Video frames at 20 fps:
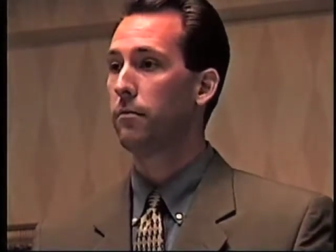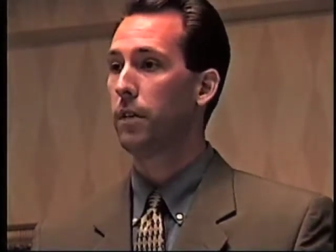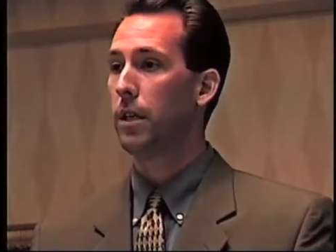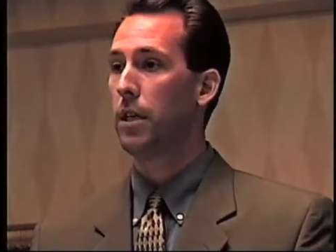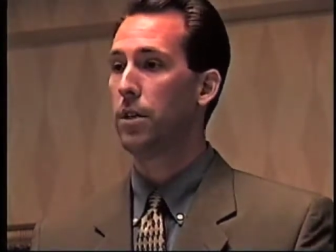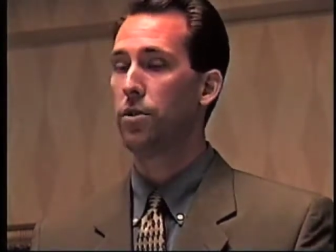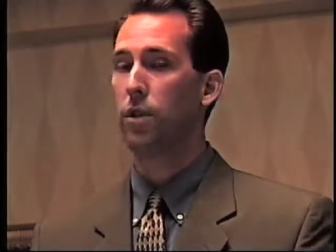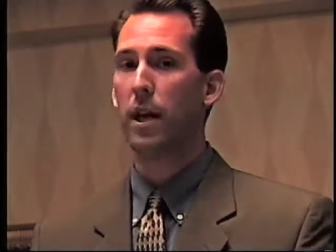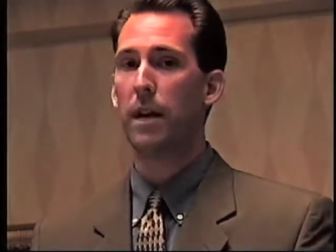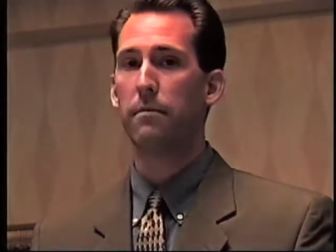
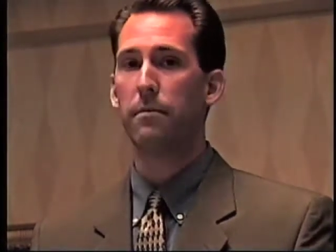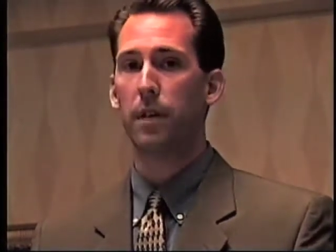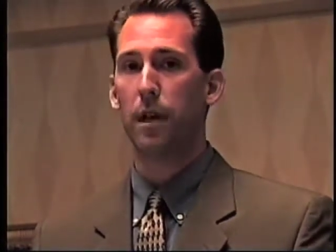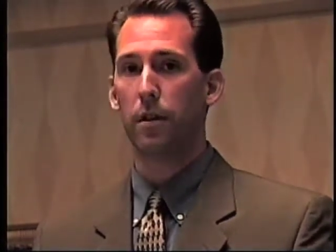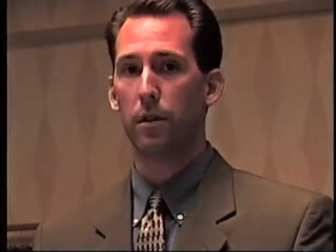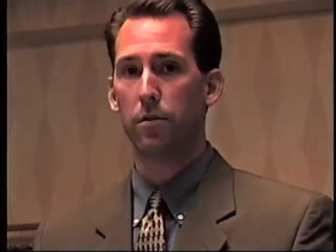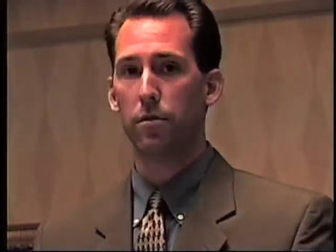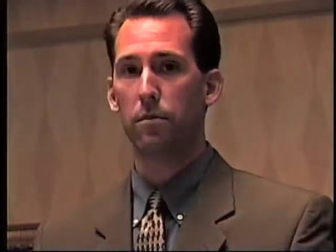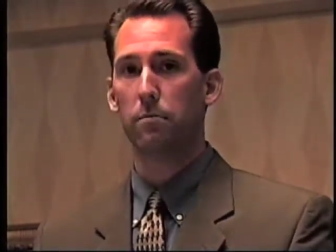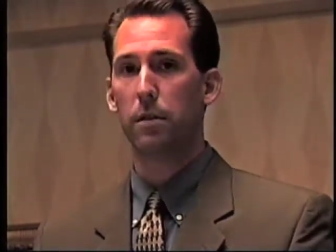in
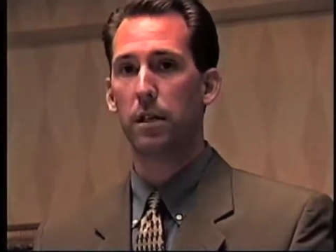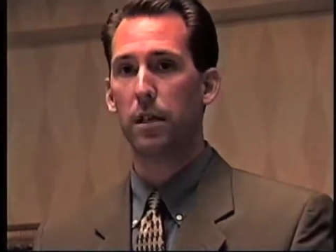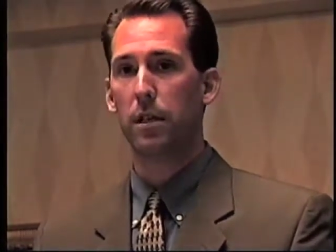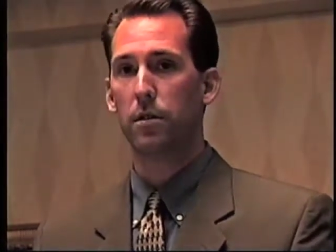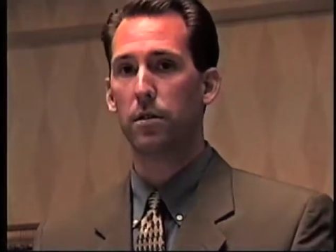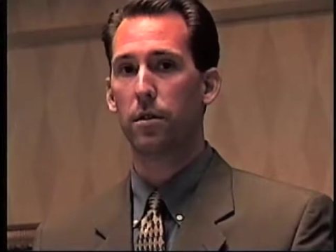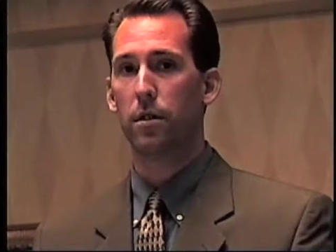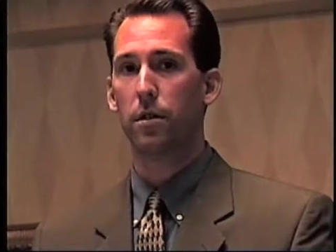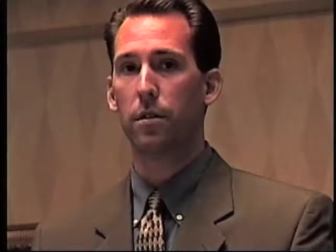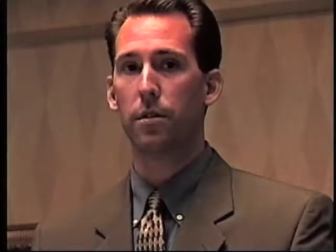Jamestown. This will be
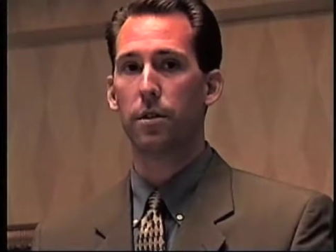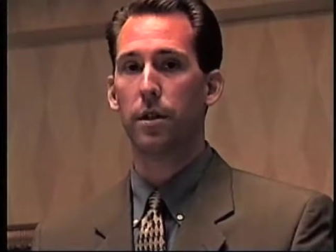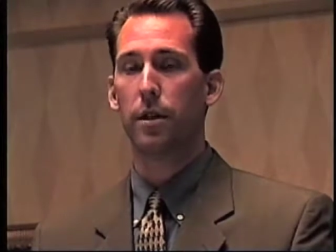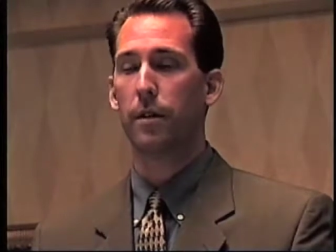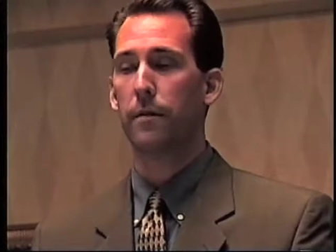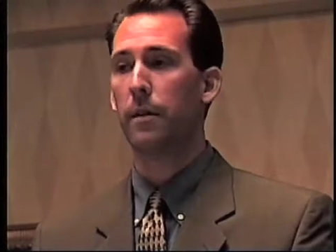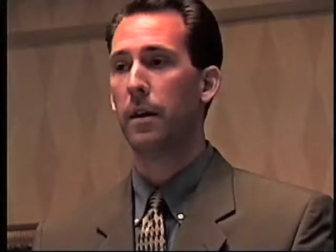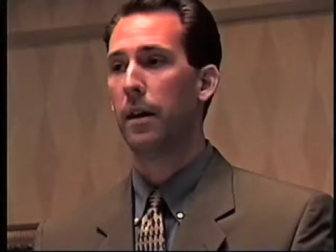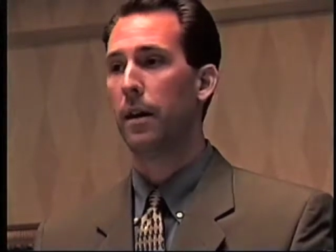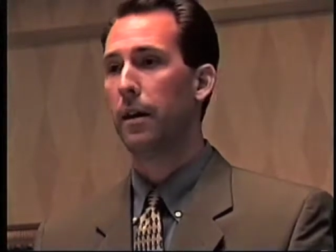his third
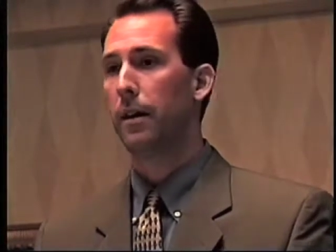year.